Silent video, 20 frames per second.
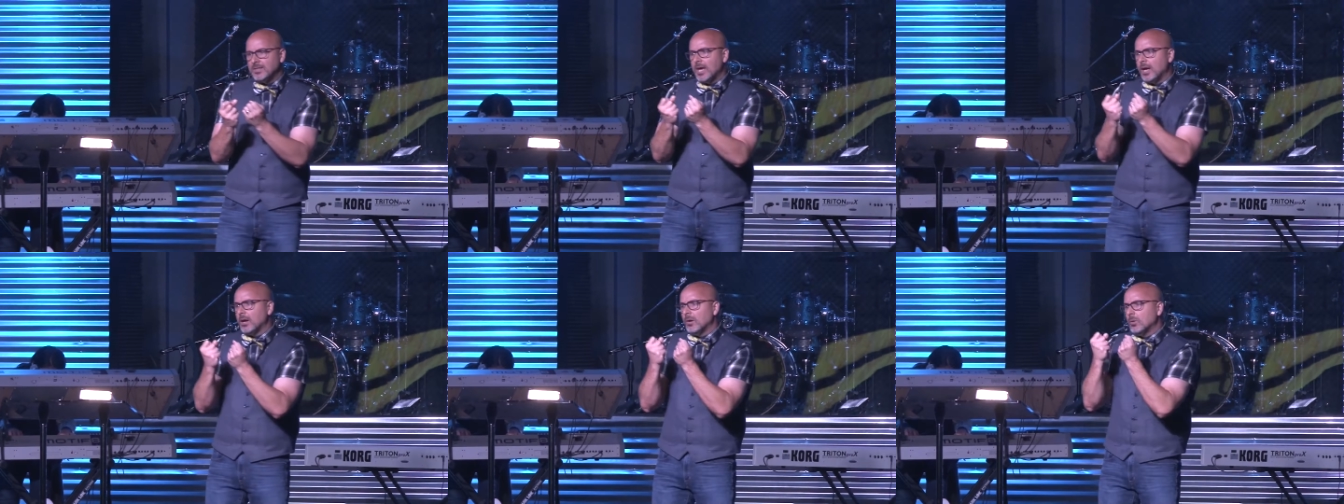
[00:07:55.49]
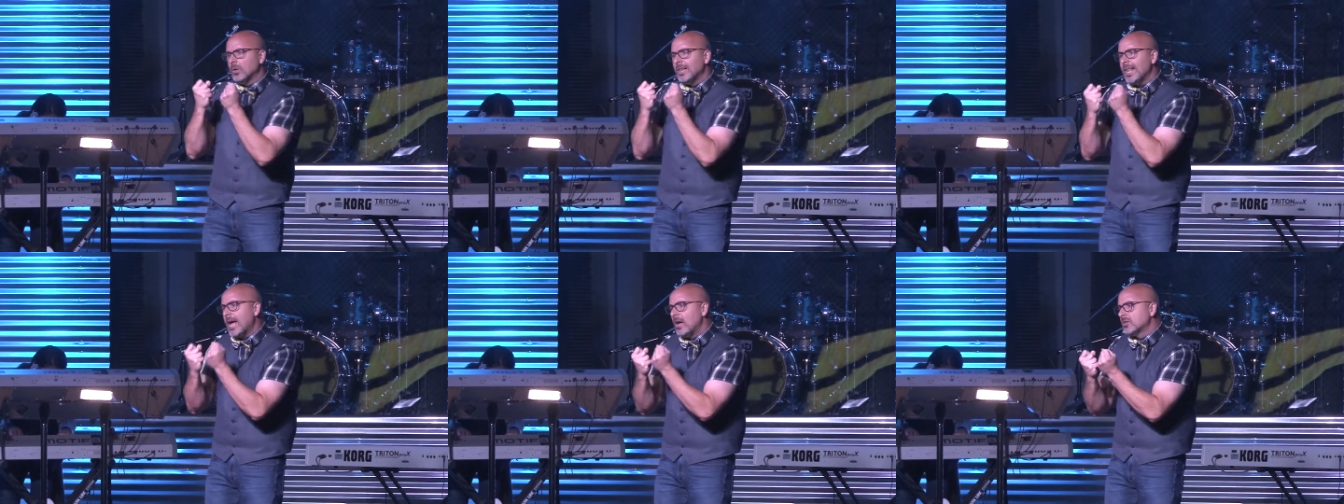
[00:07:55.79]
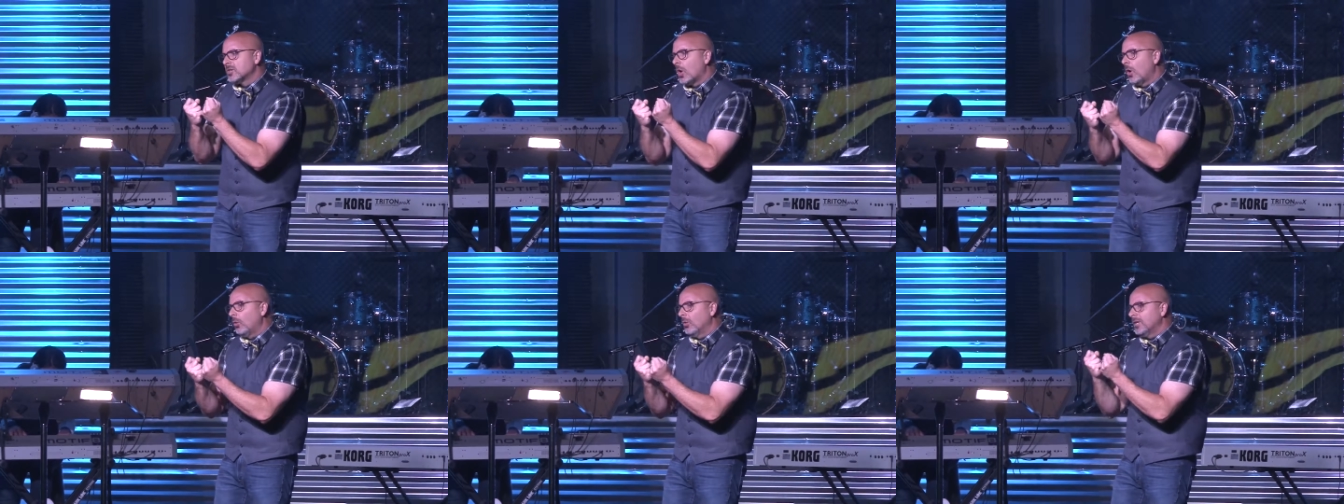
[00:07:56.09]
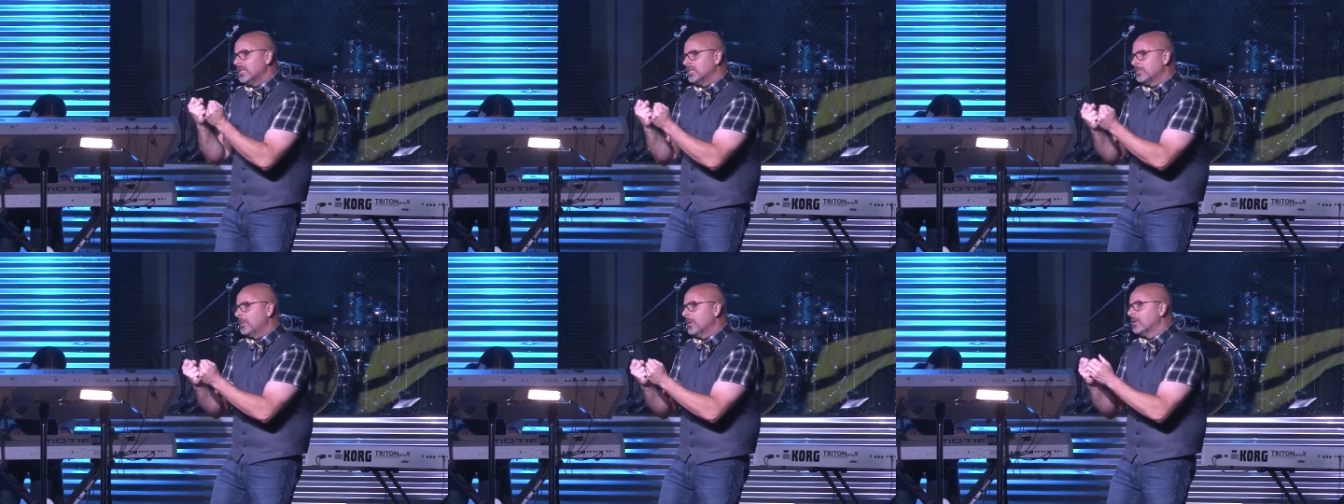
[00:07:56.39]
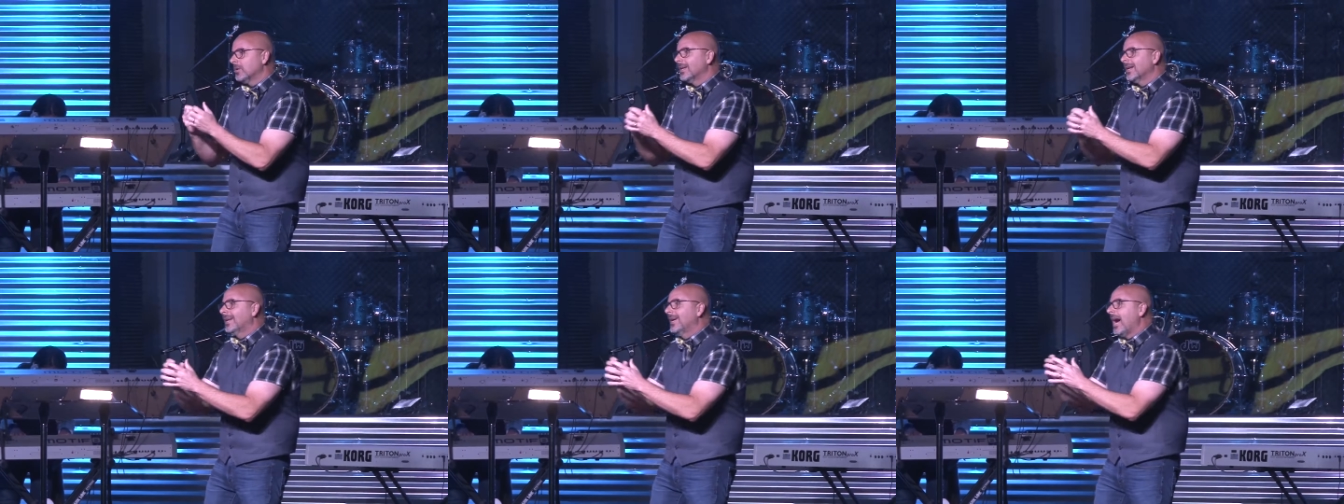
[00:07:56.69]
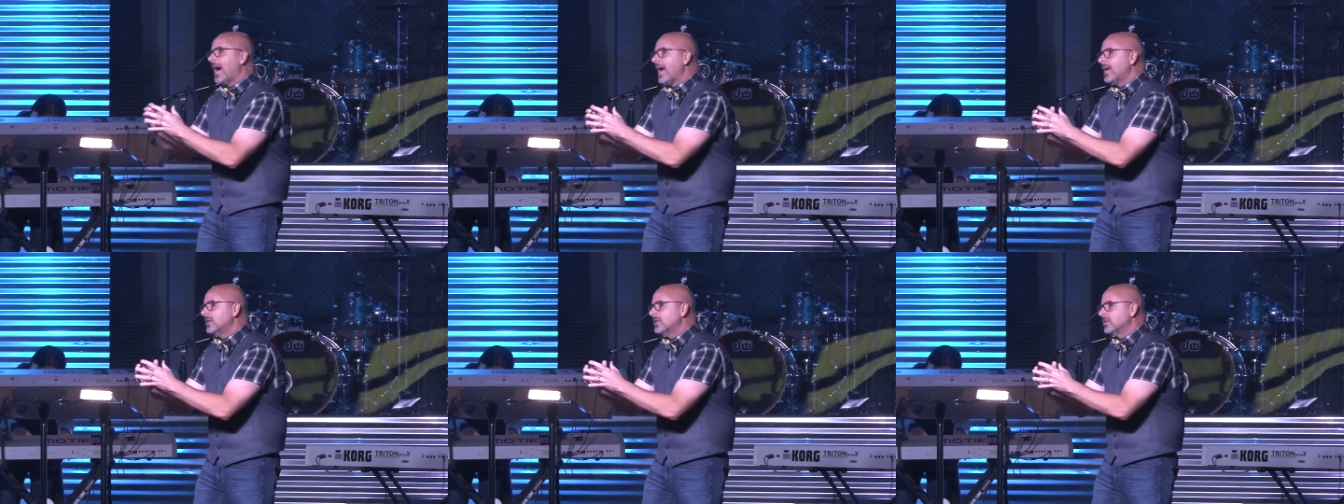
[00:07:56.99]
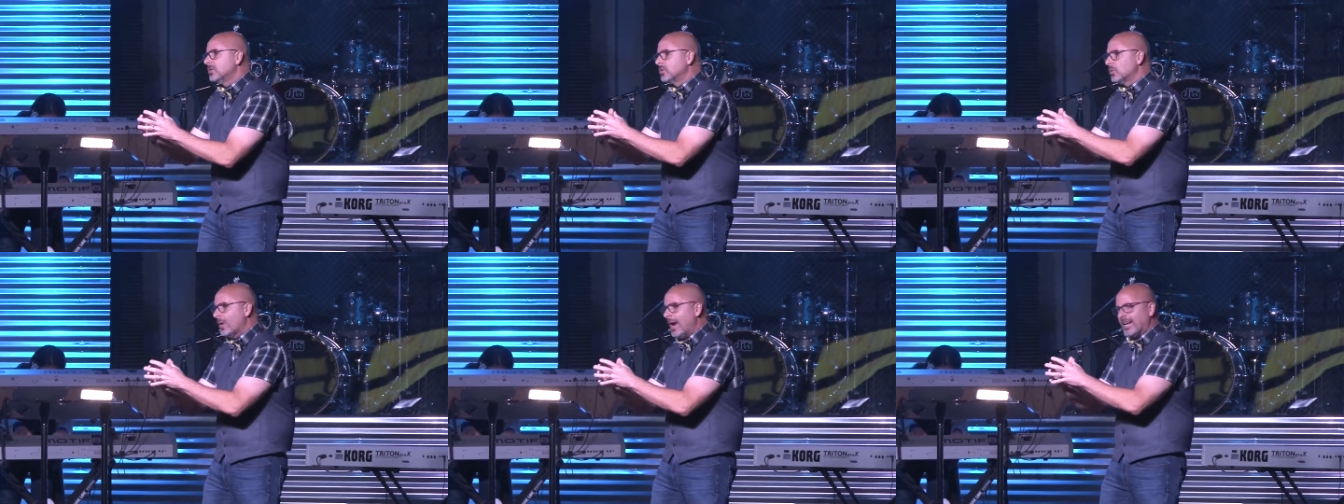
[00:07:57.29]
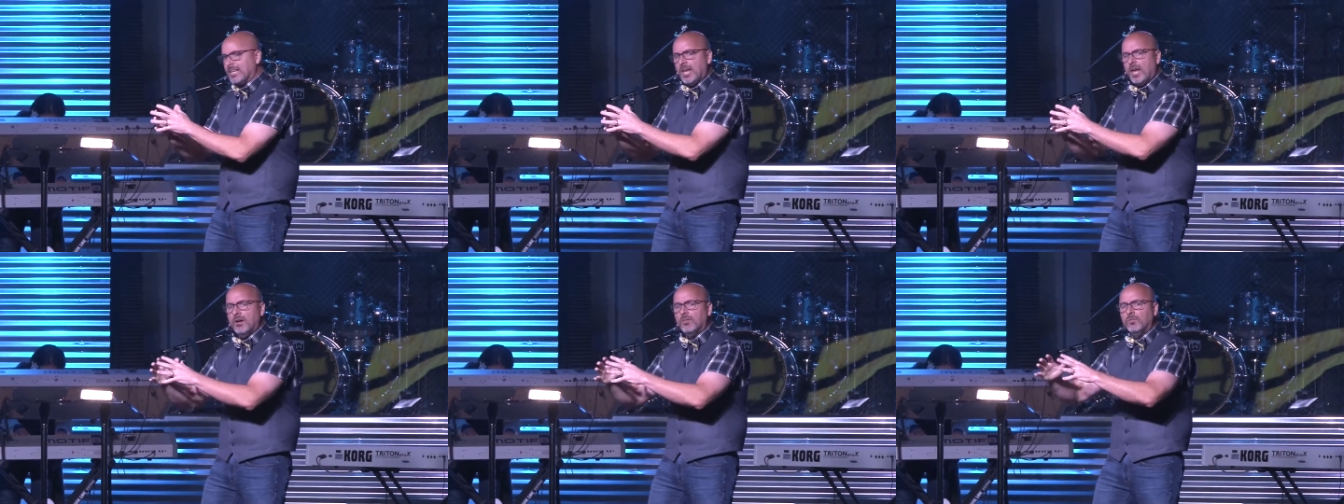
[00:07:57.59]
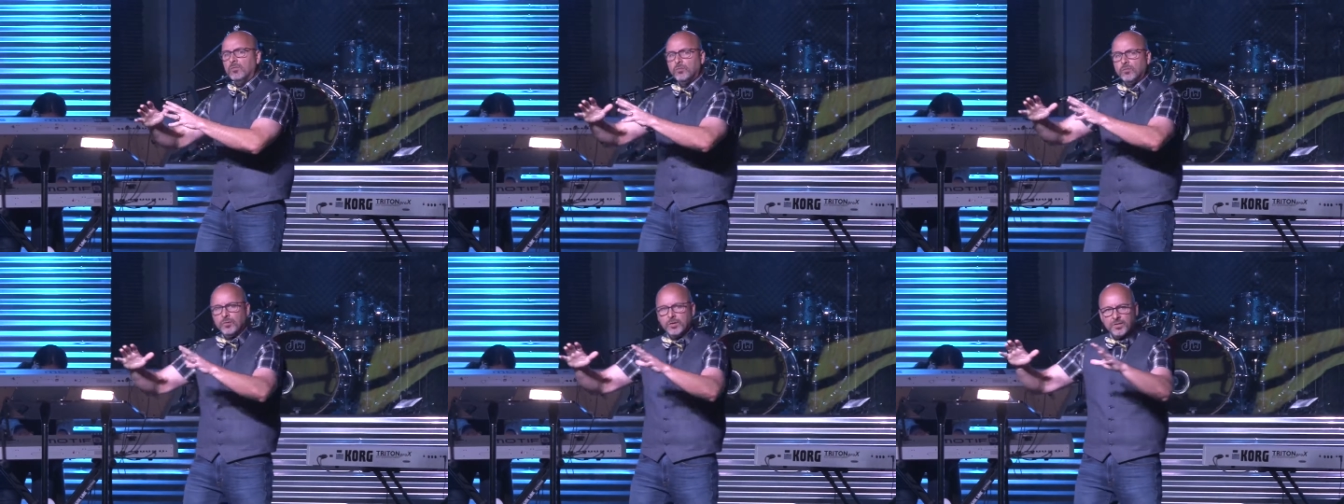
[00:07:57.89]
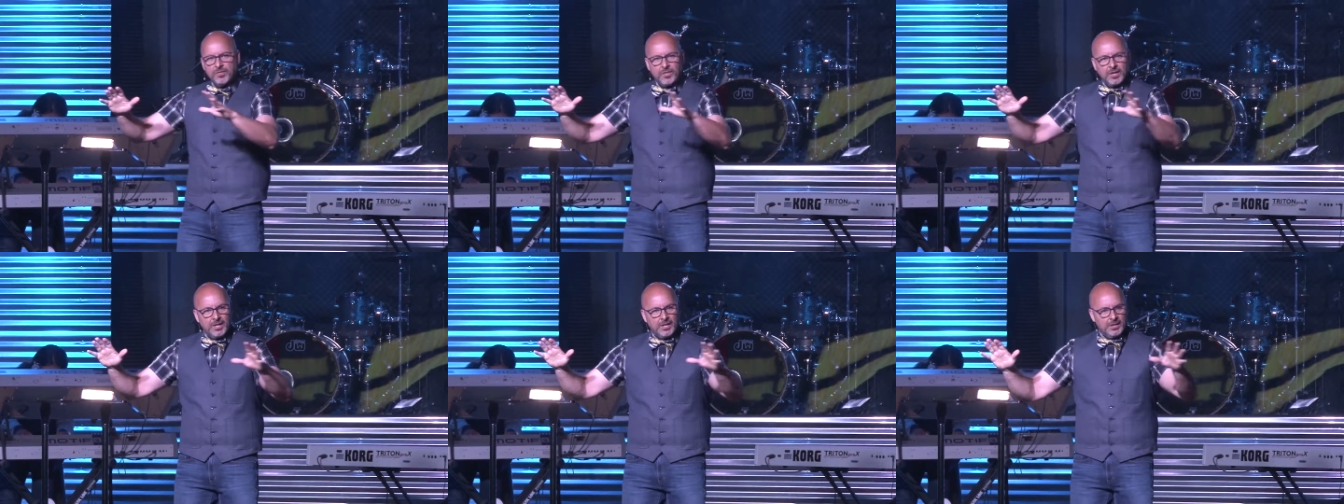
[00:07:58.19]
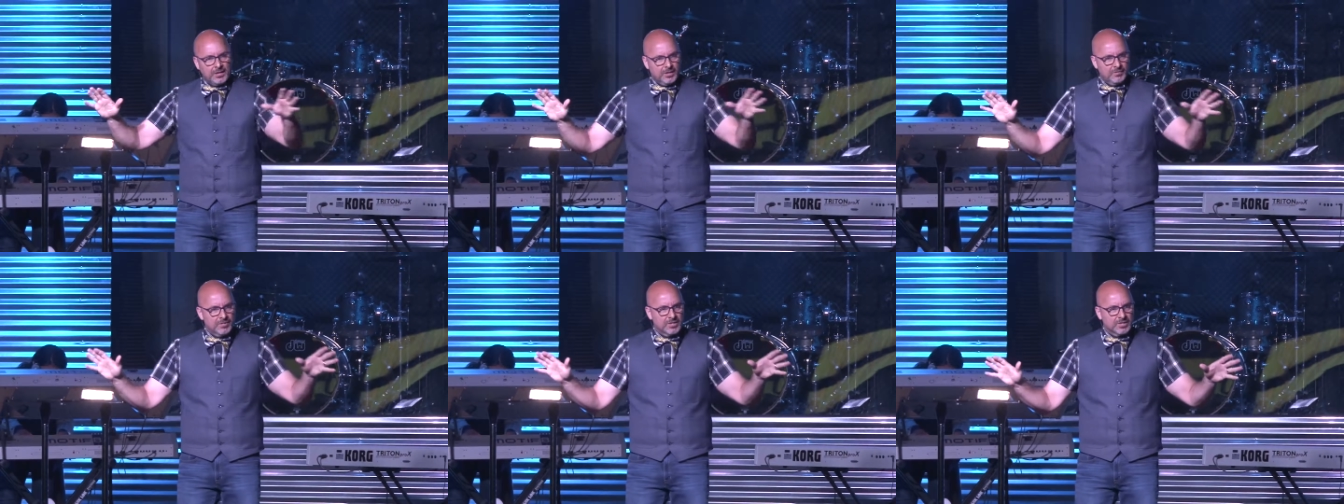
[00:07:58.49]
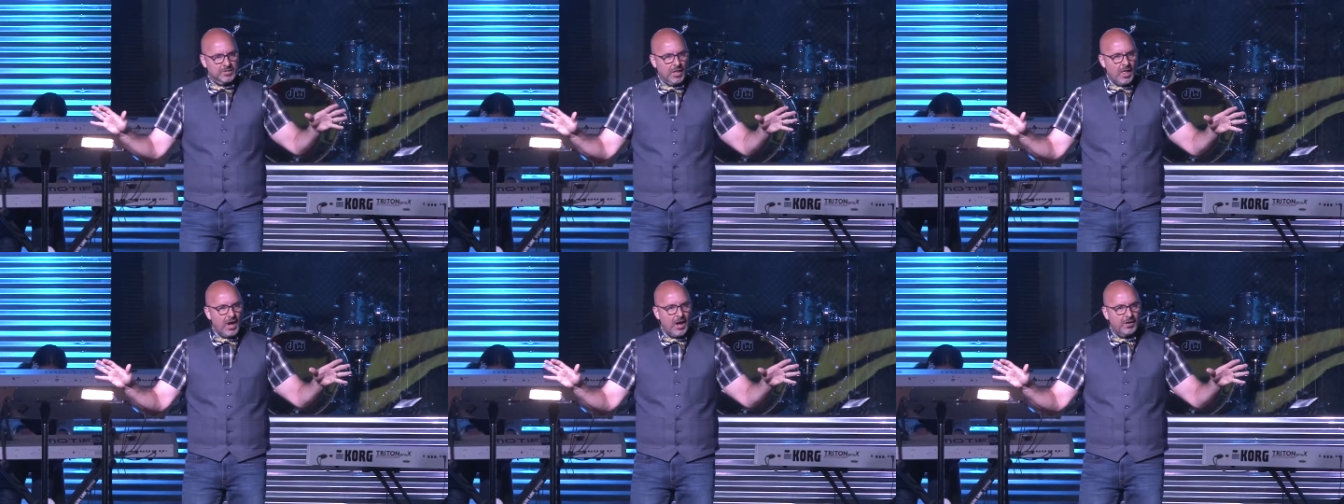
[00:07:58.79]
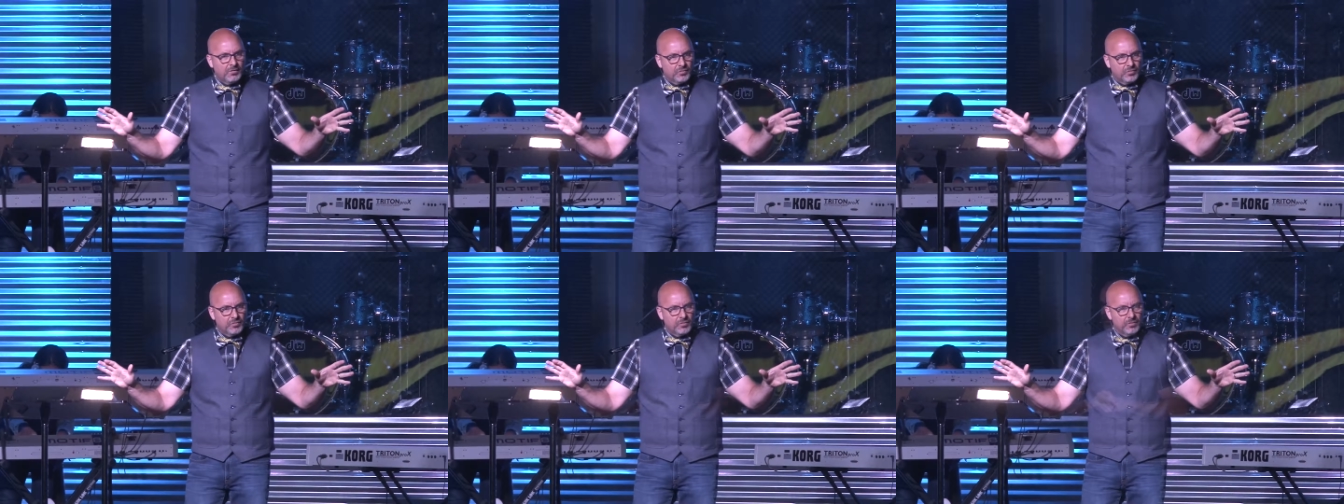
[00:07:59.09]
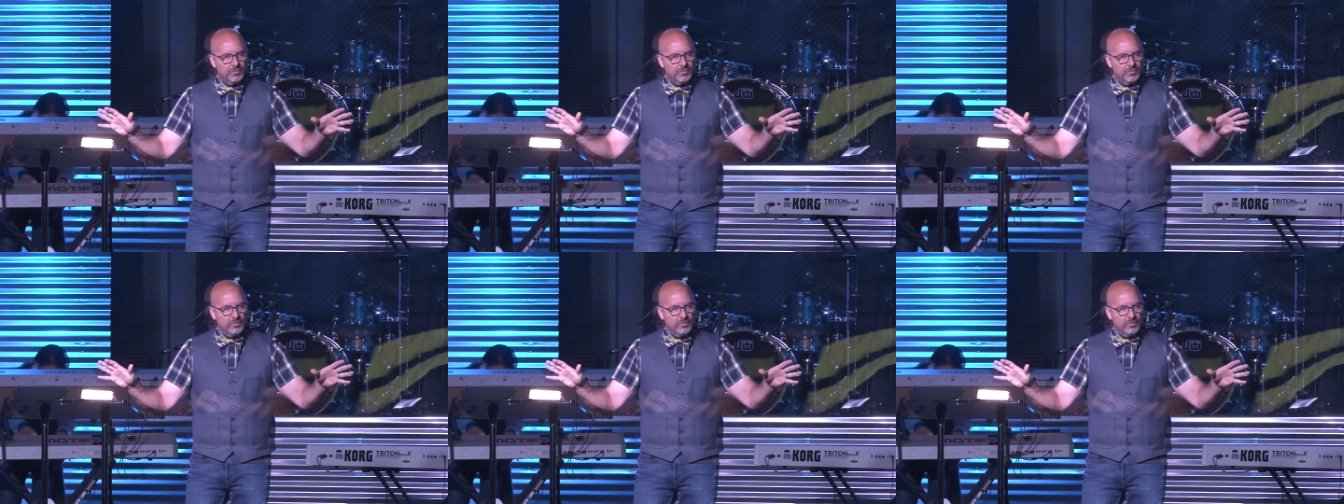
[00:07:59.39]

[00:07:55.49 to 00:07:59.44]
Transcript: that allows Holy Spirit to guide and direct everything of his life.